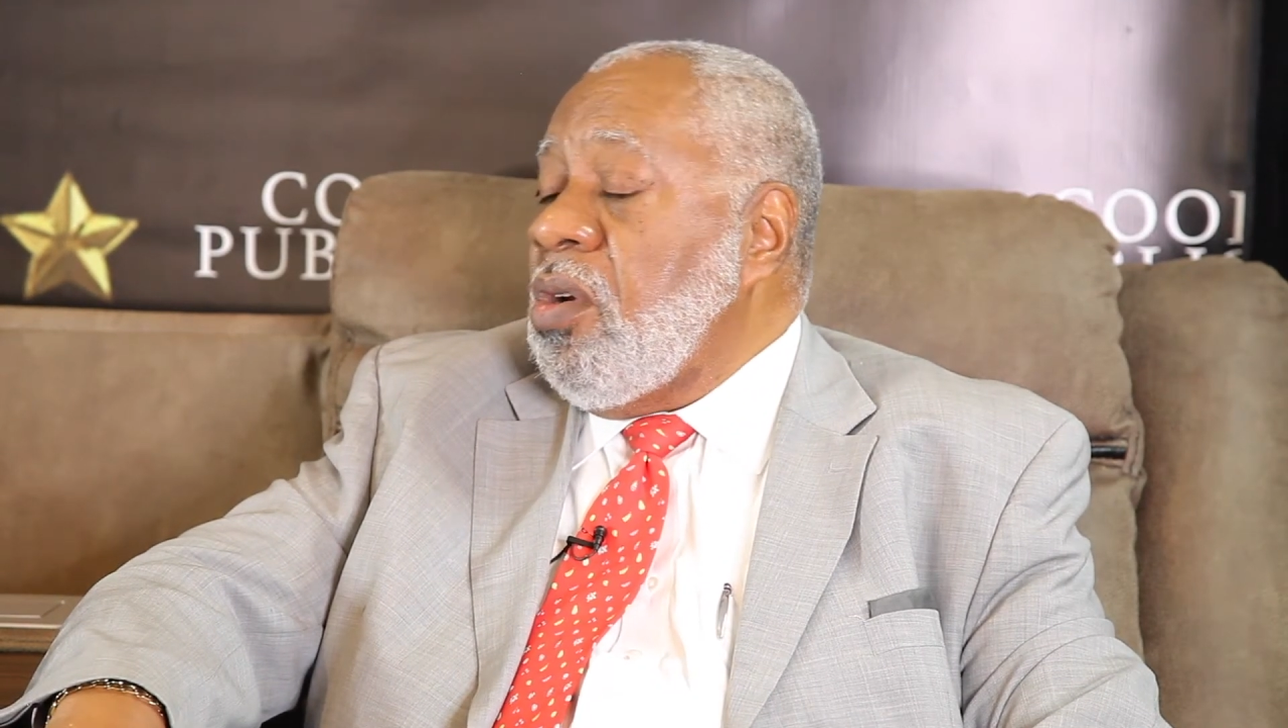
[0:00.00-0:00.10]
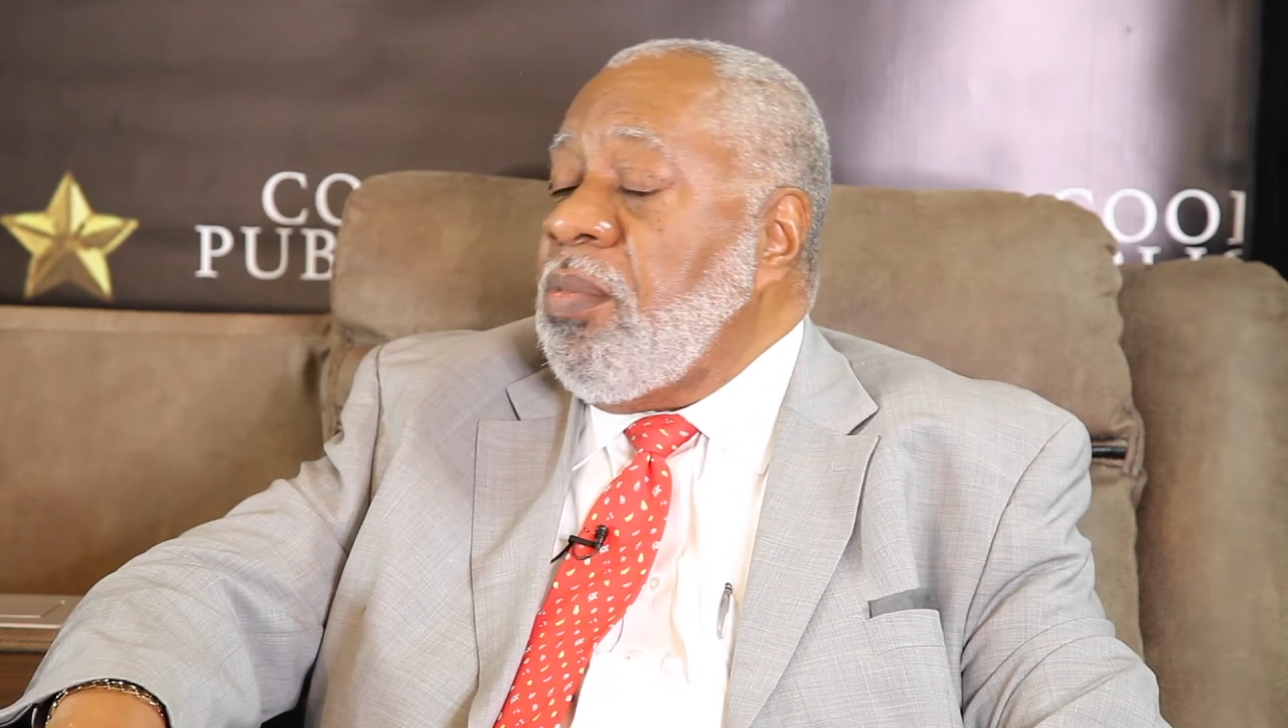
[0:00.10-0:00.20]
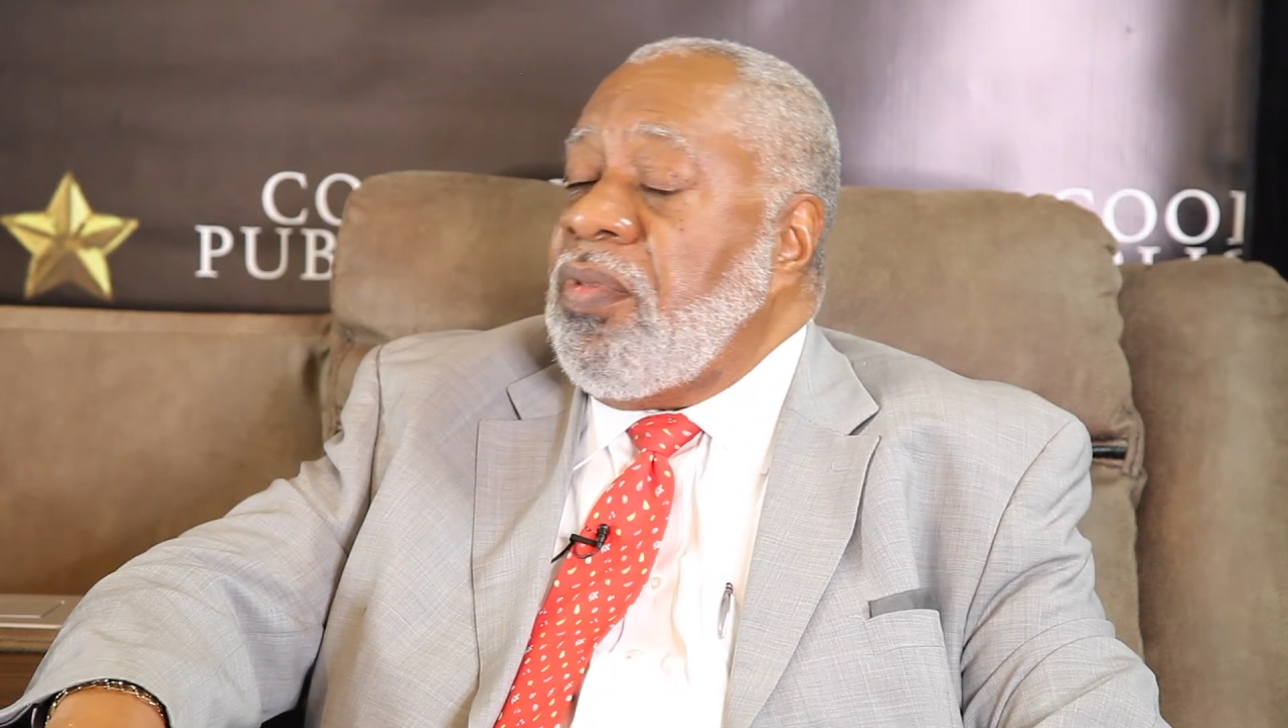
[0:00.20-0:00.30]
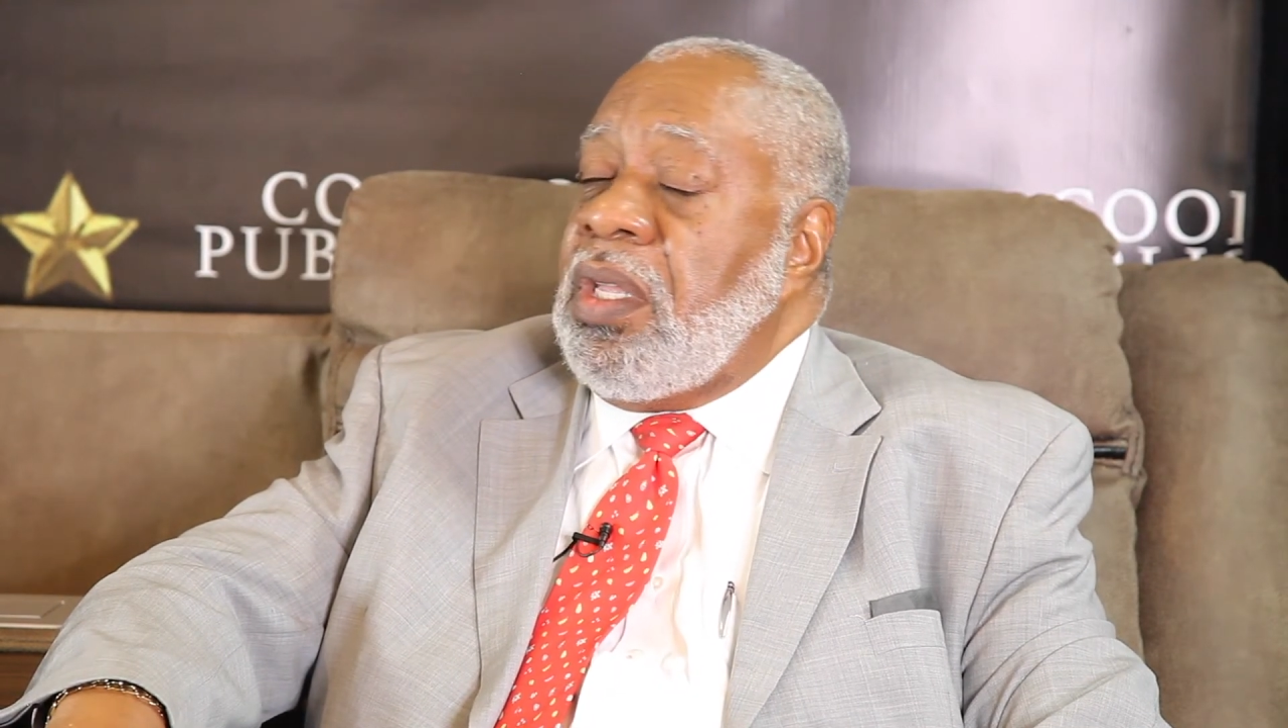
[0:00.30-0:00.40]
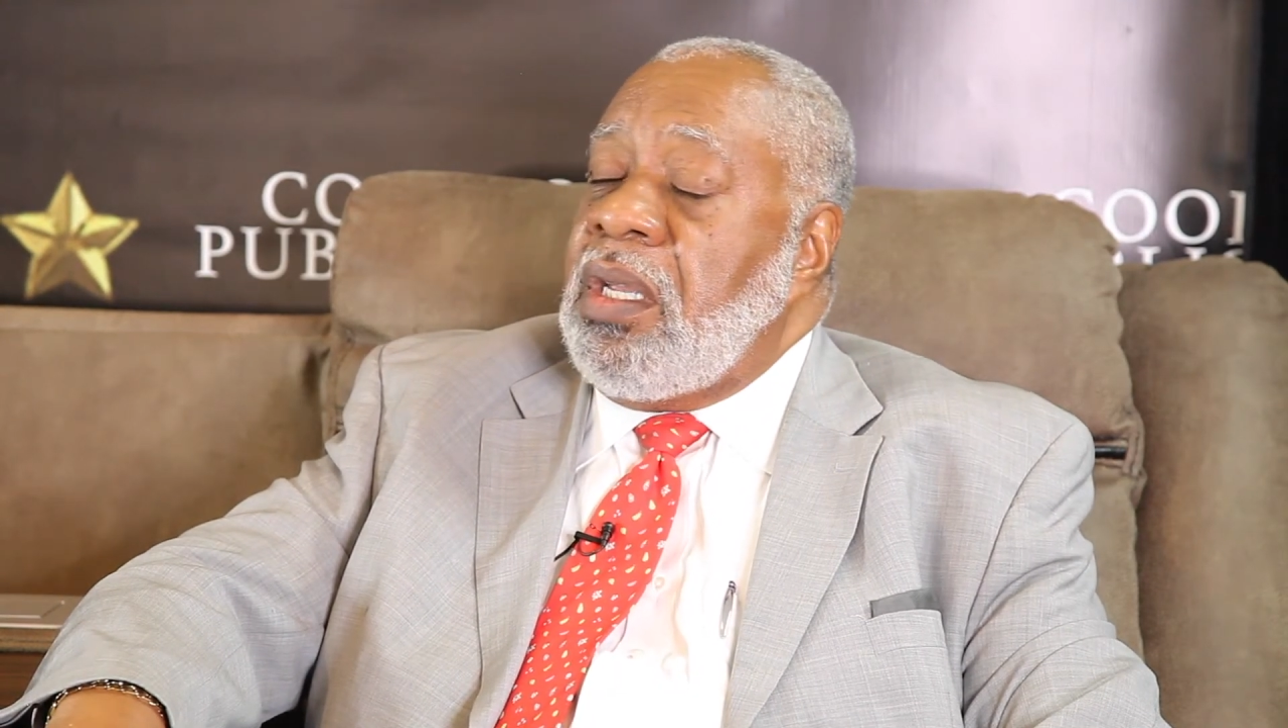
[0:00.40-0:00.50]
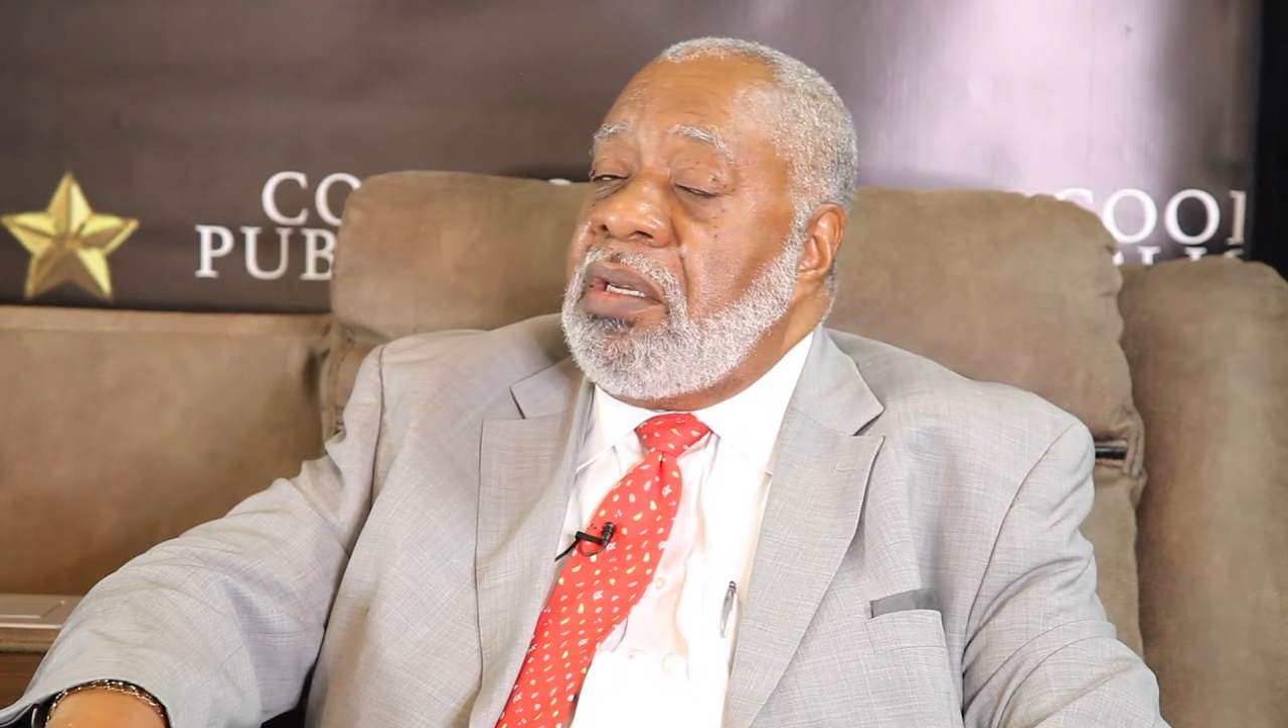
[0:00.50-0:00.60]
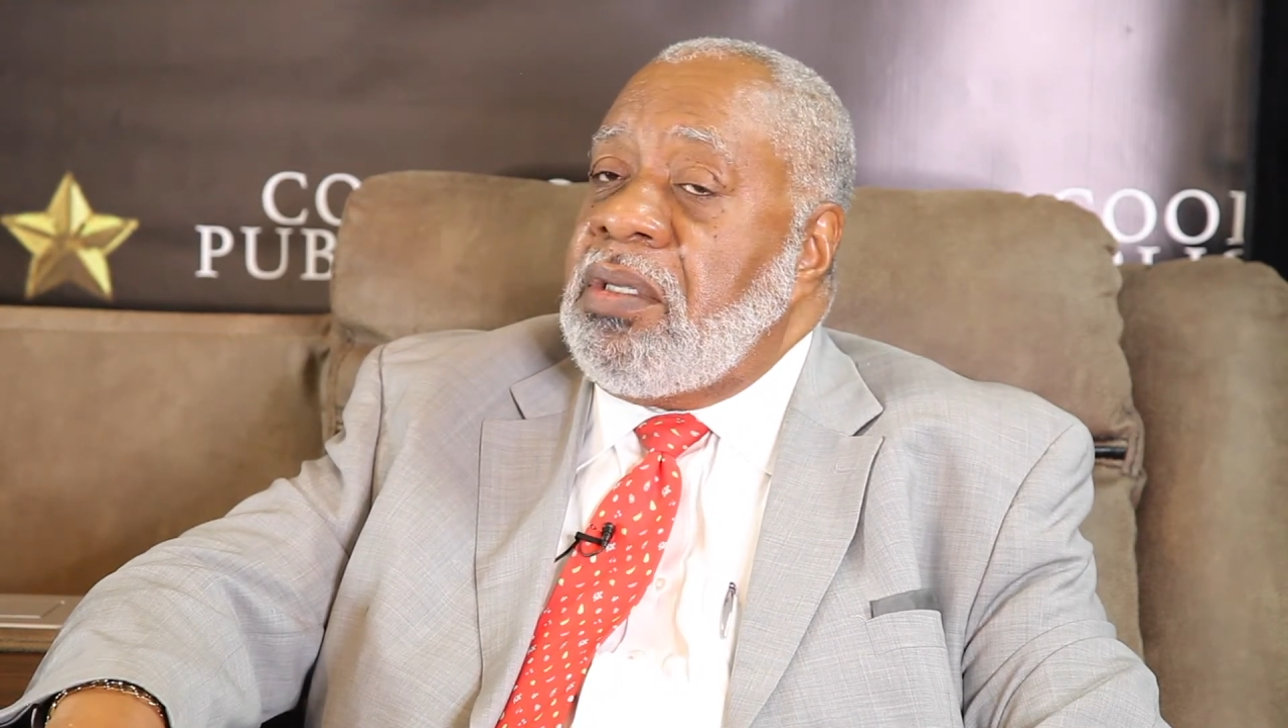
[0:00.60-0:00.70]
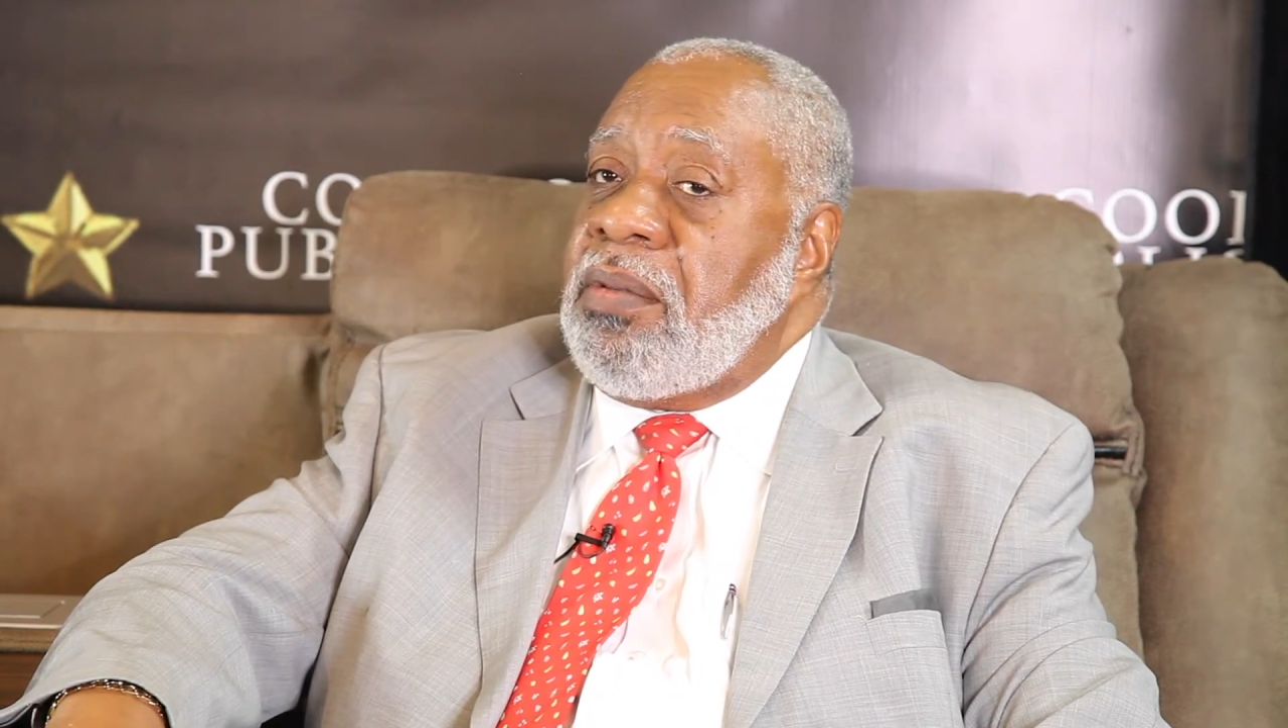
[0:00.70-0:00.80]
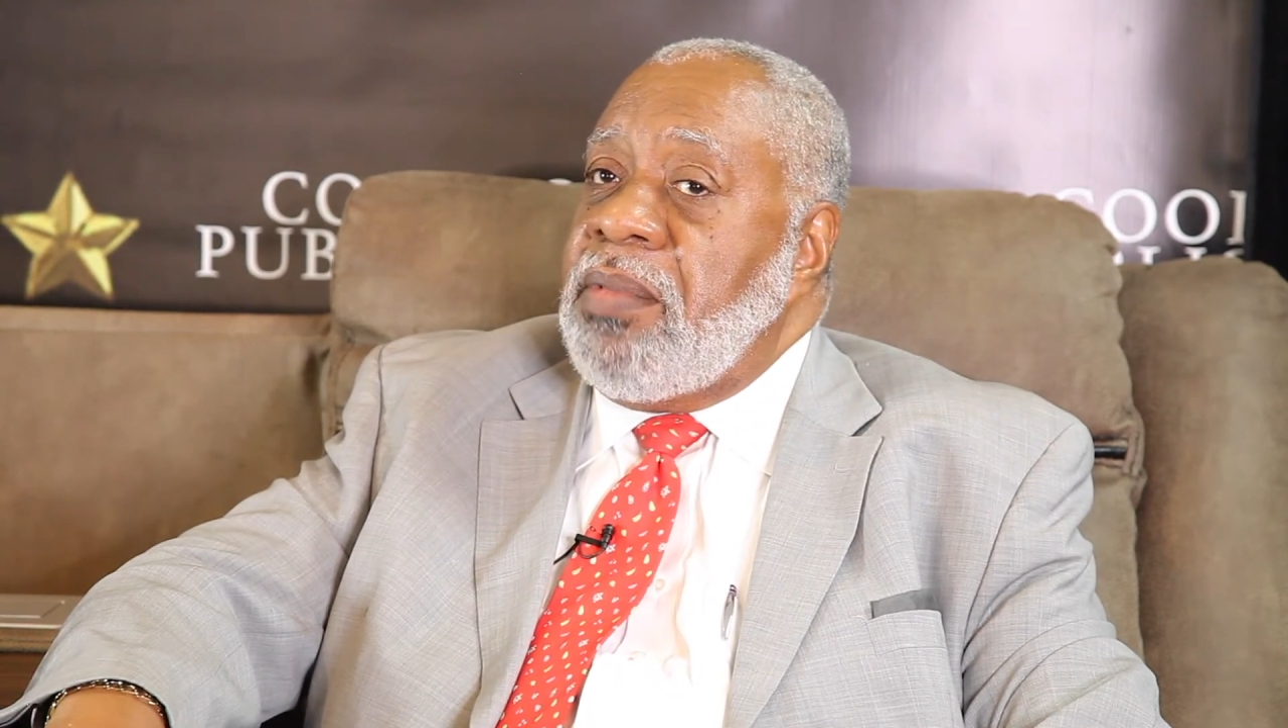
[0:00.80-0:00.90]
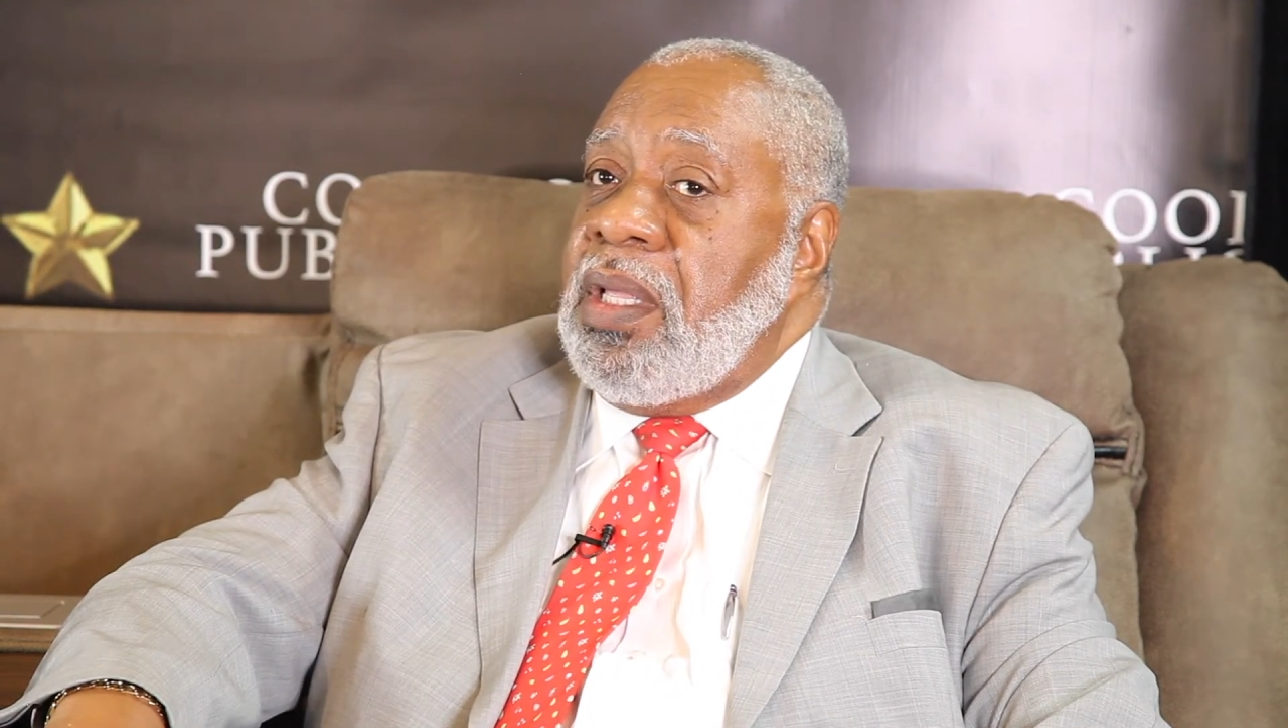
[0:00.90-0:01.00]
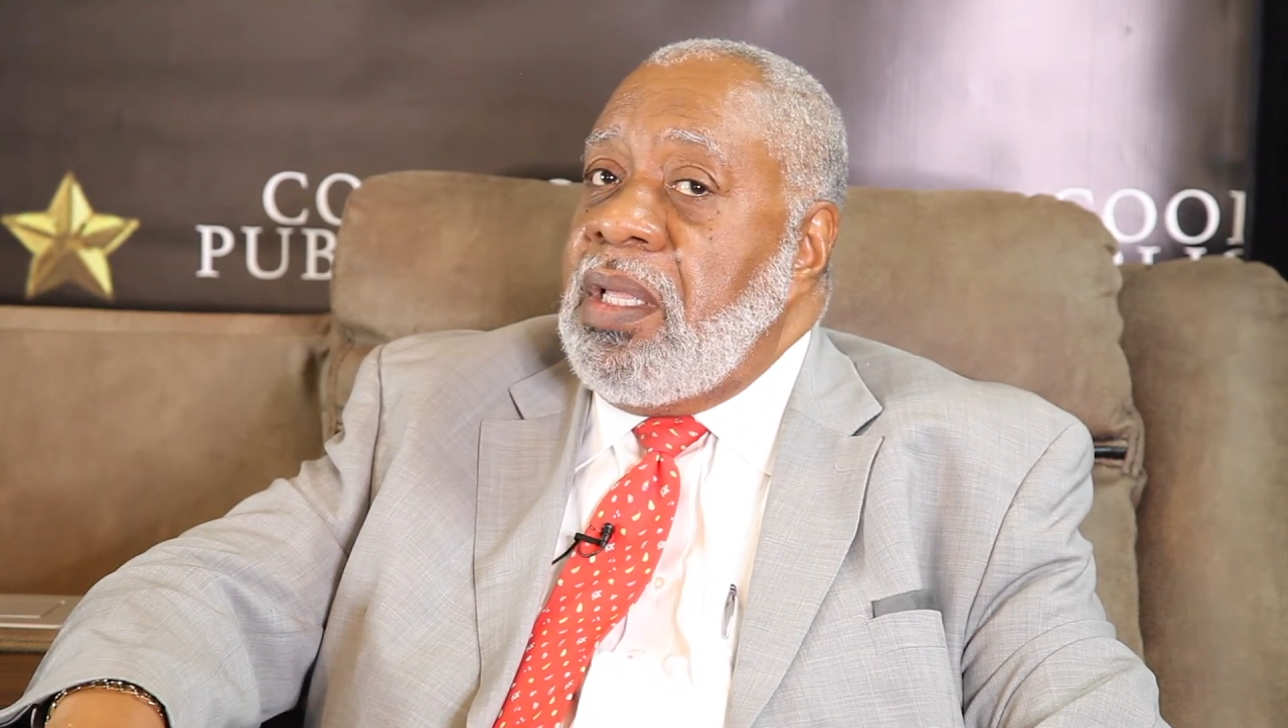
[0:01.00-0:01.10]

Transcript: a term of years.